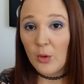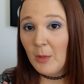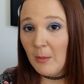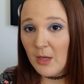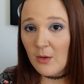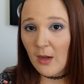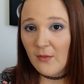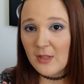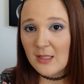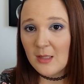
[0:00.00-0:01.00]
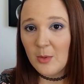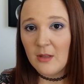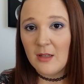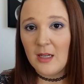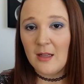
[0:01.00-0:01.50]
Or maybe you have a
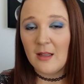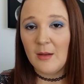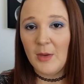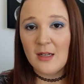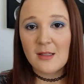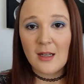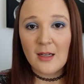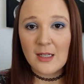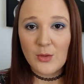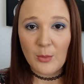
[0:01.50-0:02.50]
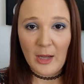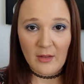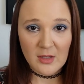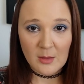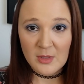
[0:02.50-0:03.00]
disability that makes getting into a
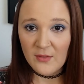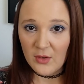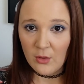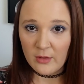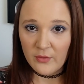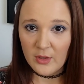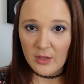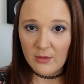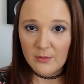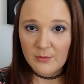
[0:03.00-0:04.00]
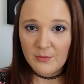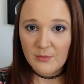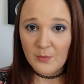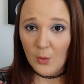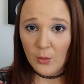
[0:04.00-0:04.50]
bathtub difficult for you.
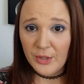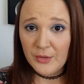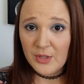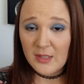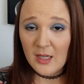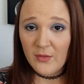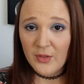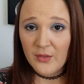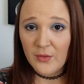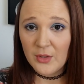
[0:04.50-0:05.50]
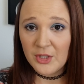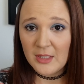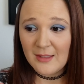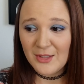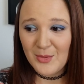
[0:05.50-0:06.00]
Or you just have an
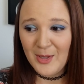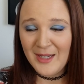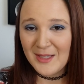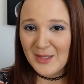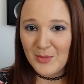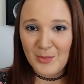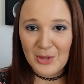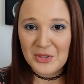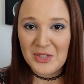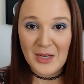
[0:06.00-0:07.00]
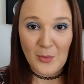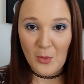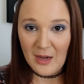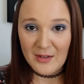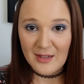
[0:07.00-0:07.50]
aversion to being submerged in
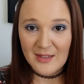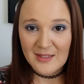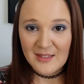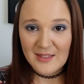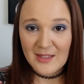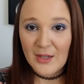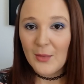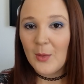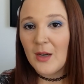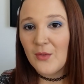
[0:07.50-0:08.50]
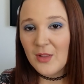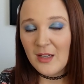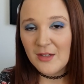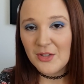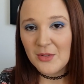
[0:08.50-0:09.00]
water. Whatever
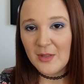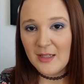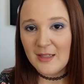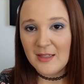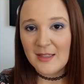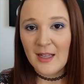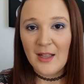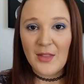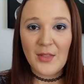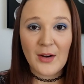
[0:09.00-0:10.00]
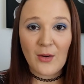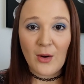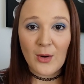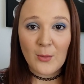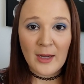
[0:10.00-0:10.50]
the issue is, there
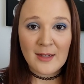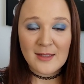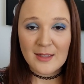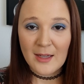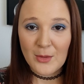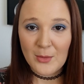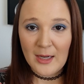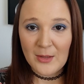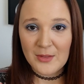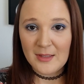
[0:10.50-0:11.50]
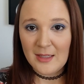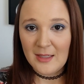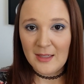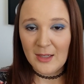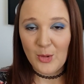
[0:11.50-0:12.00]
are ways to get around
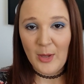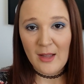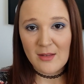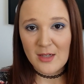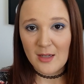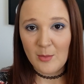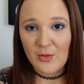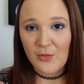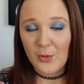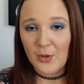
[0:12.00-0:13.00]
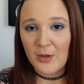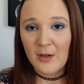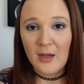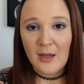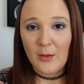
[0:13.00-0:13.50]
needing a bathtub for
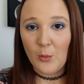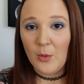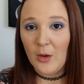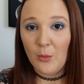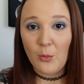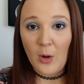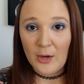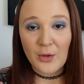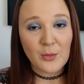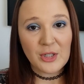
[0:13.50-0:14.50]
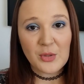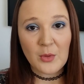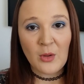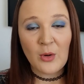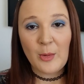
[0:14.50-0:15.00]
a water ritual
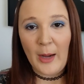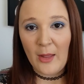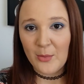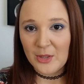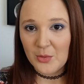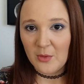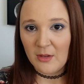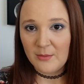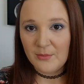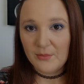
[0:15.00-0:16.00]
or a bath ritual.